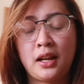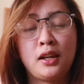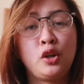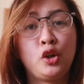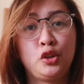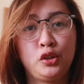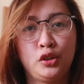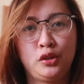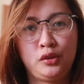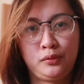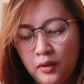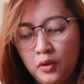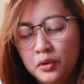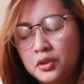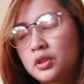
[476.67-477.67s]
London.
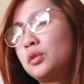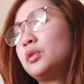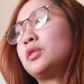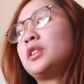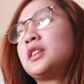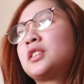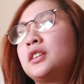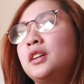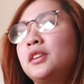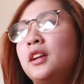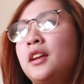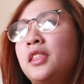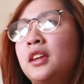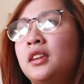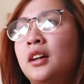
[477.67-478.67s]
Also, there's another
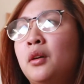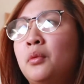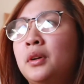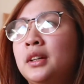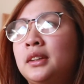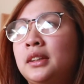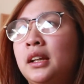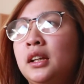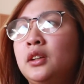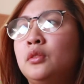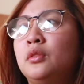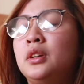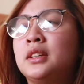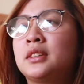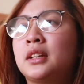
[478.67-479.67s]
thing that I want to tell
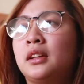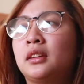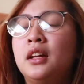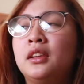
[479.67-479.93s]
you is that